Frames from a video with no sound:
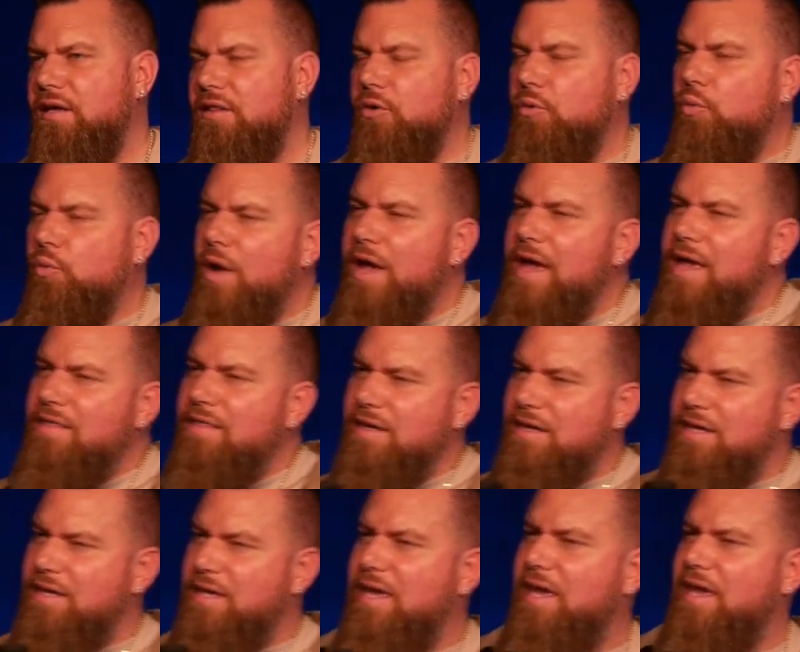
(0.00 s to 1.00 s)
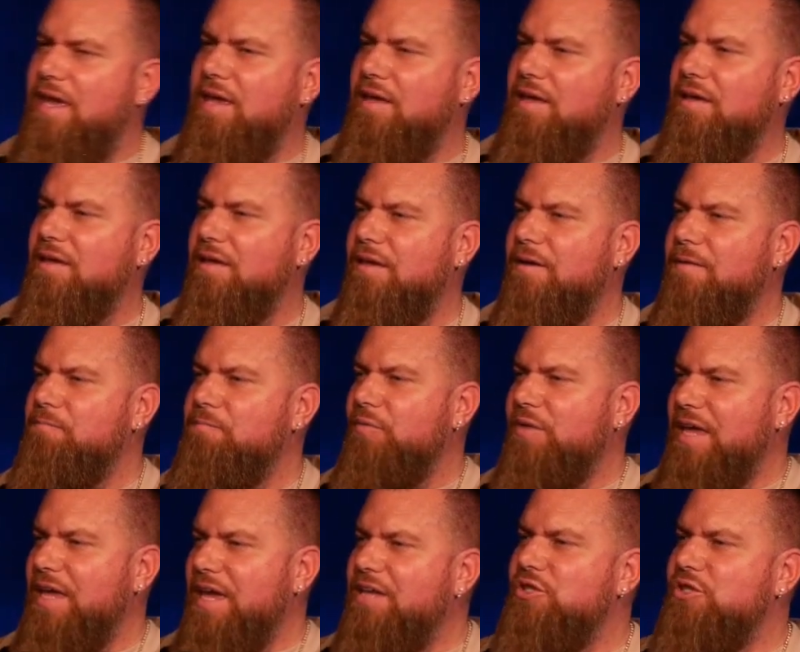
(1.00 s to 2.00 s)
the way the king
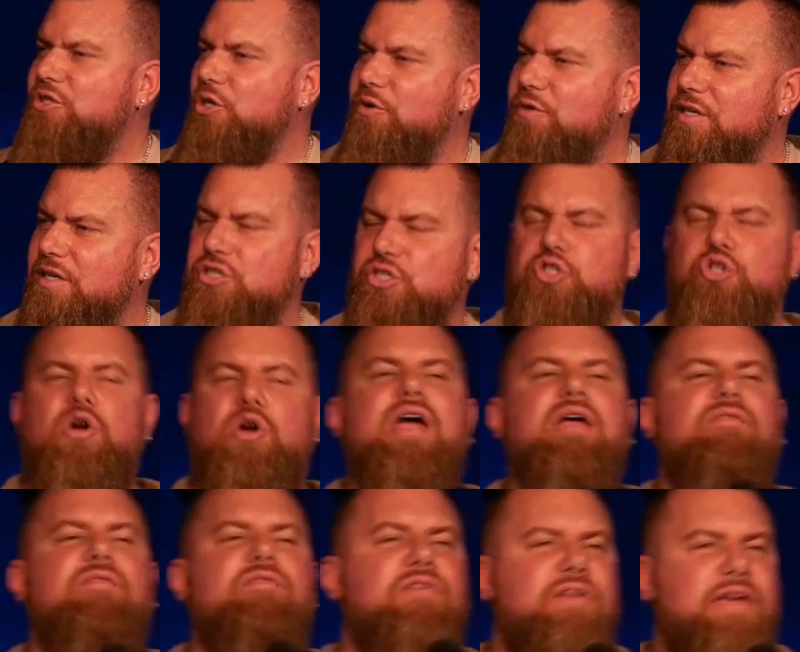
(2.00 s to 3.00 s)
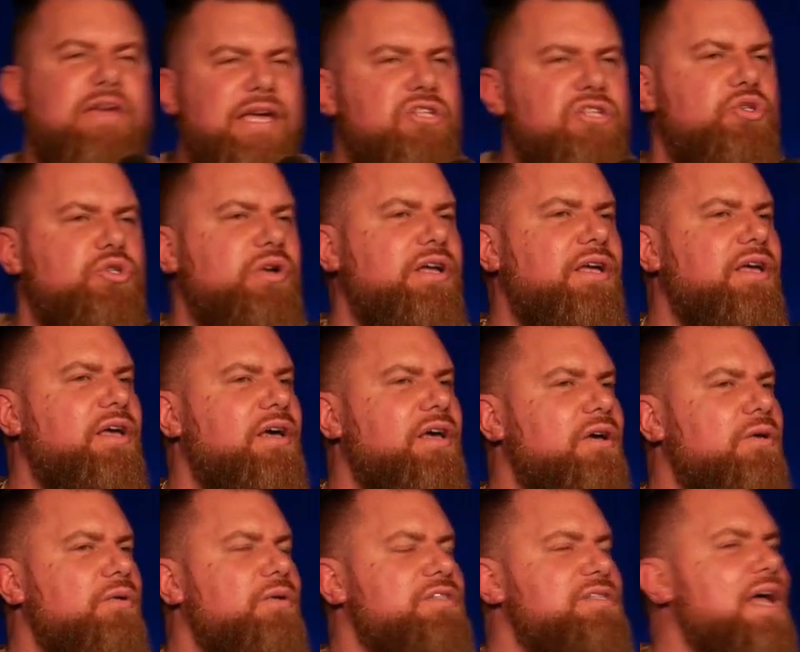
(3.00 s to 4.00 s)
entered, this triumphal entry,
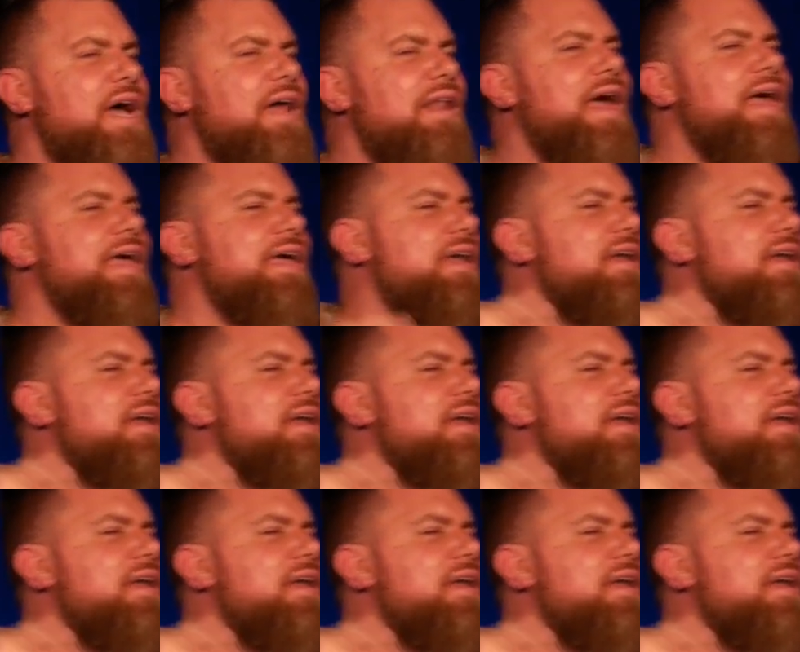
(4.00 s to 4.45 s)
was not like